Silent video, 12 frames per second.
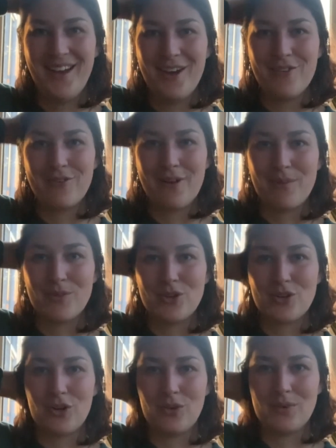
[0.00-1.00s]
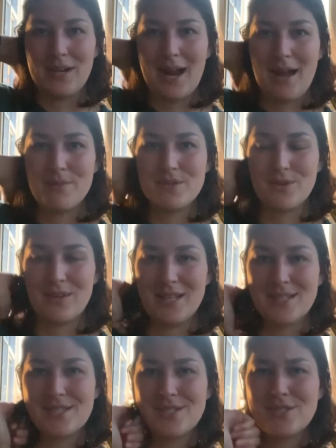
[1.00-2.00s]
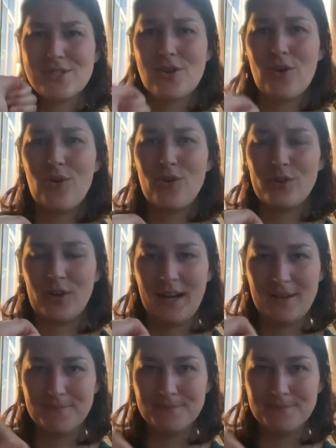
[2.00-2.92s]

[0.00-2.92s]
from the neuro rehab. So that's so great.